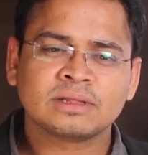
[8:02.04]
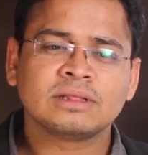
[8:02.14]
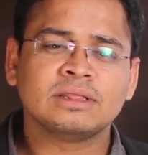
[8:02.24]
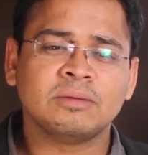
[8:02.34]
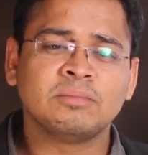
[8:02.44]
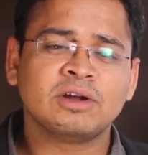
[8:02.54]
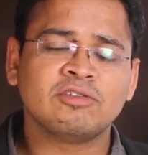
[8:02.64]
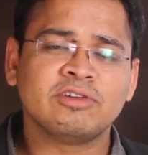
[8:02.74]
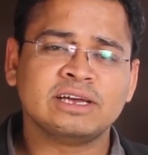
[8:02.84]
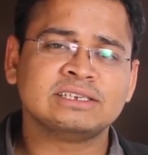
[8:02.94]
Number of
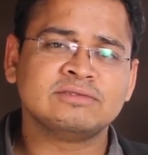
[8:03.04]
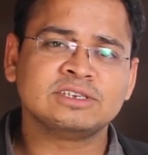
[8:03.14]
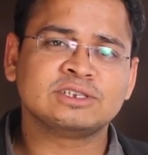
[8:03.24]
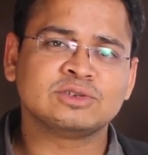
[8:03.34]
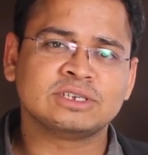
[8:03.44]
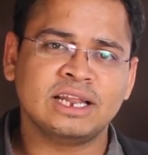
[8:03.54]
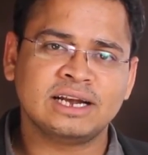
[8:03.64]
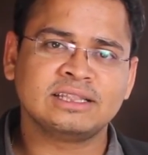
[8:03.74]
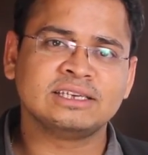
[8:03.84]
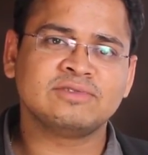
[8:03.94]
ways in which to
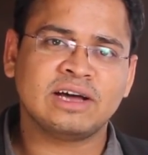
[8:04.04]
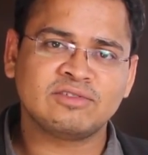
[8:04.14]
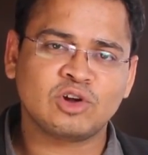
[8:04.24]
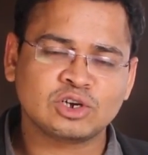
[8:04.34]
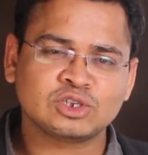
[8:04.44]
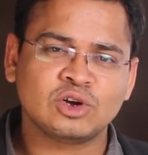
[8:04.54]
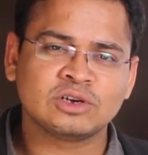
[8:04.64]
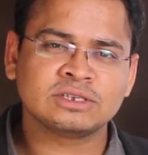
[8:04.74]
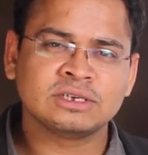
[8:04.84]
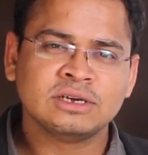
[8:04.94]
select these 5 rock
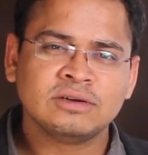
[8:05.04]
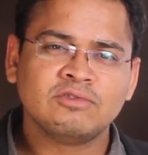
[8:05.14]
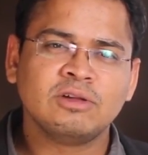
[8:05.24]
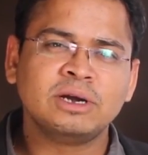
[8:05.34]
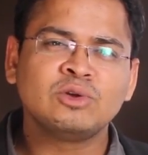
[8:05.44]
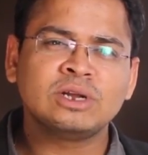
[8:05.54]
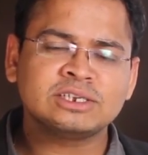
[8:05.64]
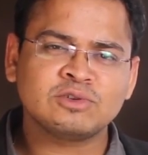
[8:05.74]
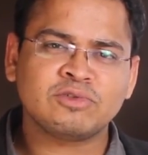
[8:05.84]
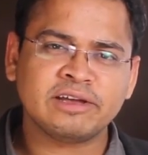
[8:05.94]
songs will be 2 raised
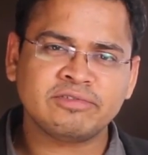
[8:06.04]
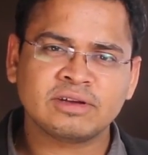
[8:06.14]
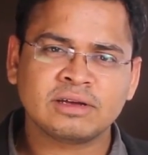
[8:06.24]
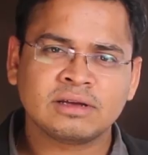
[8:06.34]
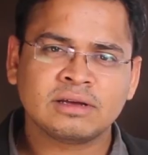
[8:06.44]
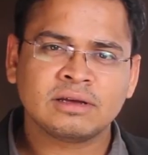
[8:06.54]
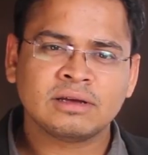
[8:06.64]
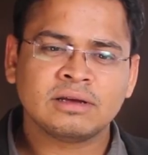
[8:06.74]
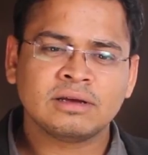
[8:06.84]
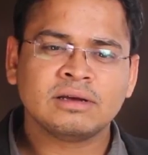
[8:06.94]
to 5.
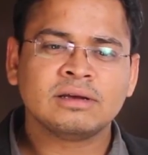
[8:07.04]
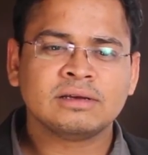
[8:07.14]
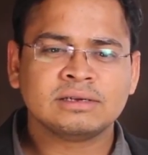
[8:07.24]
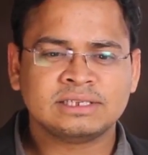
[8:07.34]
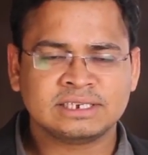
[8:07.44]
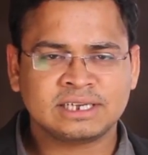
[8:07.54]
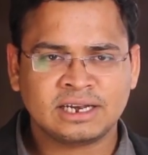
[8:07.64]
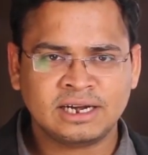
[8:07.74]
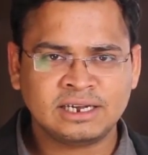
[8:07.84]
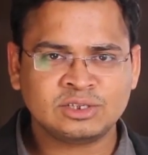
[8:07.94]
6
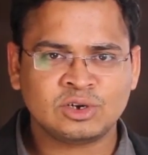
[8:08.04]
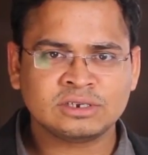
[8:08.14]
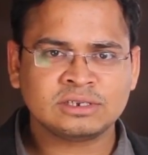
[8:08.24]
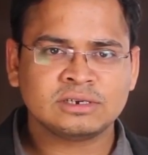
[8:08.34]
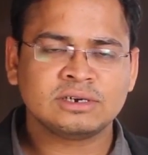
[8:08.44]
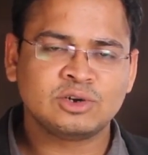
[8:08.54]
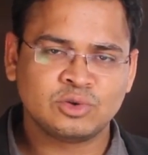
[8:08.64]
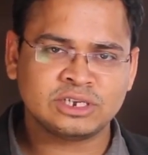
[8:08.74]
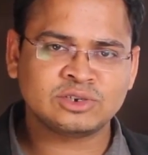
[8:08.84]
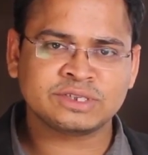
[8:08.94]
Carnatic songs, 2
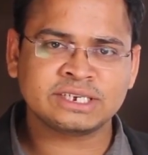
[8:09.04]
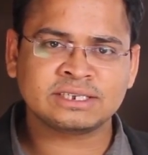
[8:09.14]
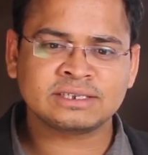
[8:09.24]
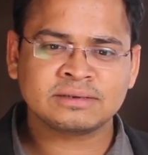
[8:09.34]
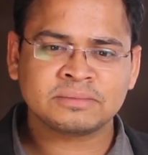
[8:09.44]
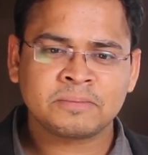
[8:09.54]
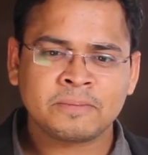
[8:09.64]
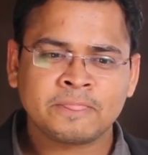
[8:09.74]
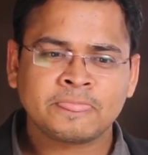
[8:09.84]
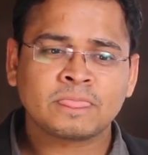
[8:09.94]
raised to 6.
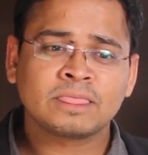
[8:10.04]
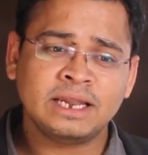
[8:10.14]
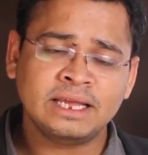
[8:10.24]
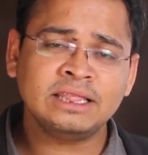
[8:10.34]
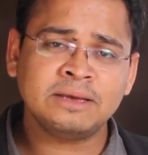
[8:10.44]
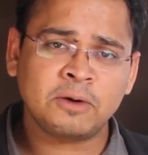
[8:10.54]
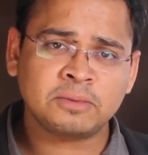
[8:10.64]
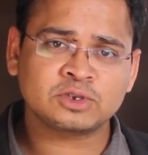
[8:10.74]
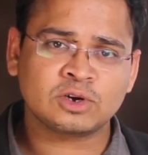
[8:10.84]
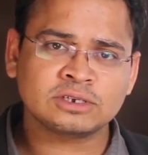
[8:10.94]
3 Hindi pop
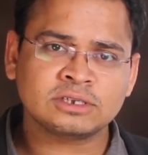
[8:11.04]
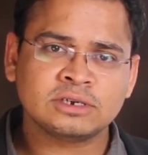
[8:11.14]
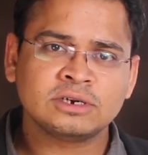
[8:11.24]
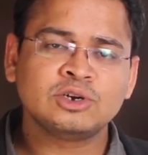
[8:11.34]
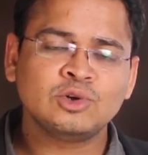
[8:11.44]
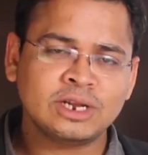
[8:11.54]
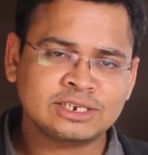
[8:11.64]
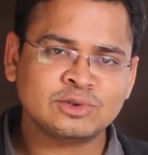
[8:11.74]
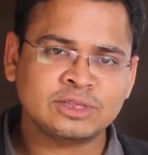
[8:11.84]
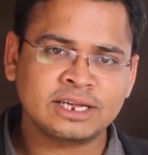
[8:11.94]
songs, 2 raised
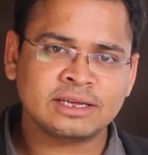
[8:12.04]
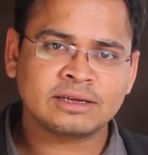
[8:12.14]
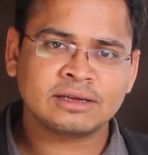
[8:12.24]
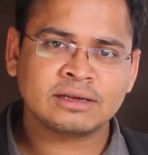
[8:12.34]
to 3.